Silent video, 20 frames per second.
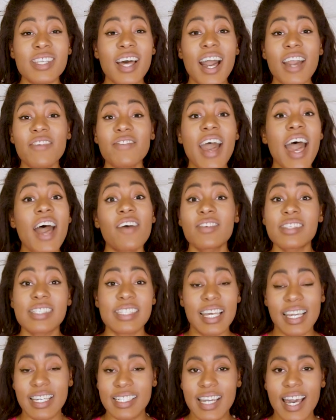that I've ever
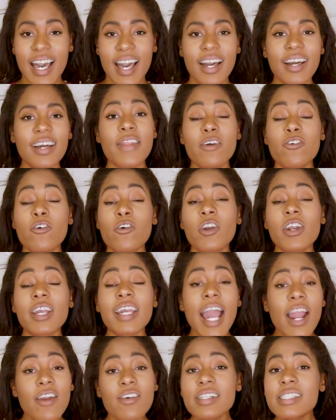stayed at. They're a
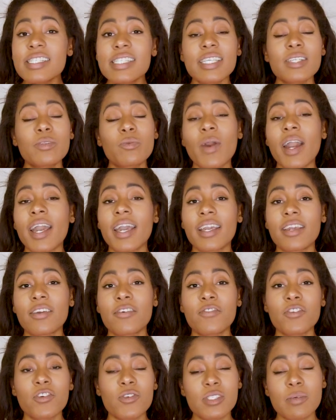guaranteed
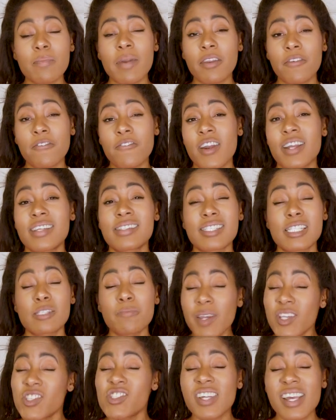way for you to make friends,
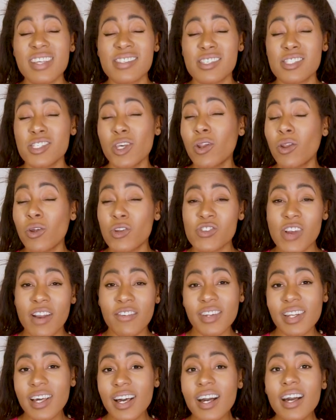especially as a solo
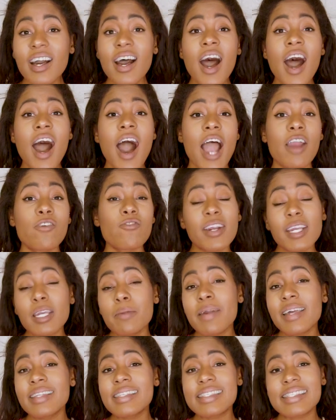traveler. I
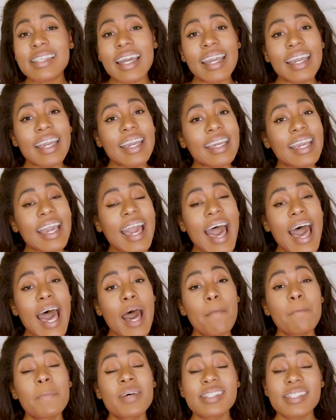recommend staying
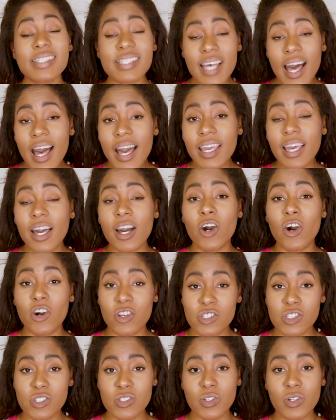at Messiah
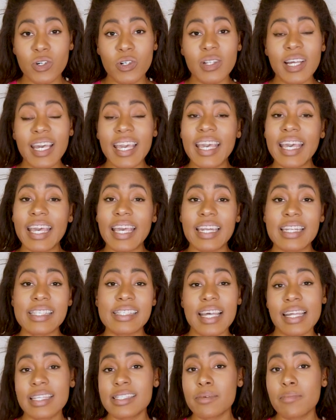Hostel in
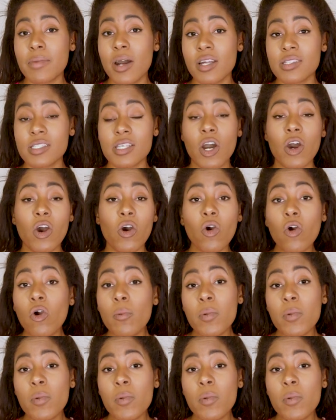Santa Marta or